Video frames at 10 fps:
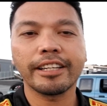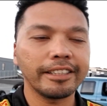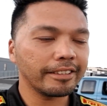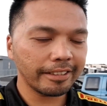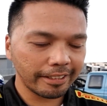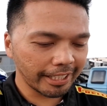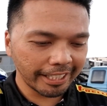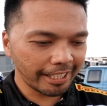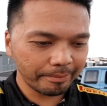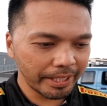And,
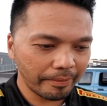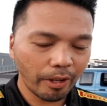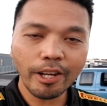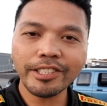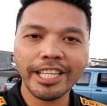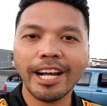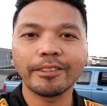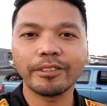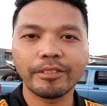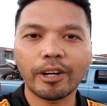I mean, I've lost
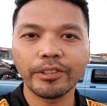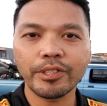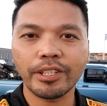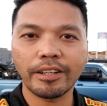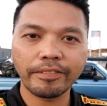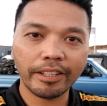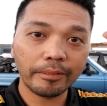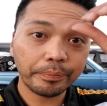count of all the stuff that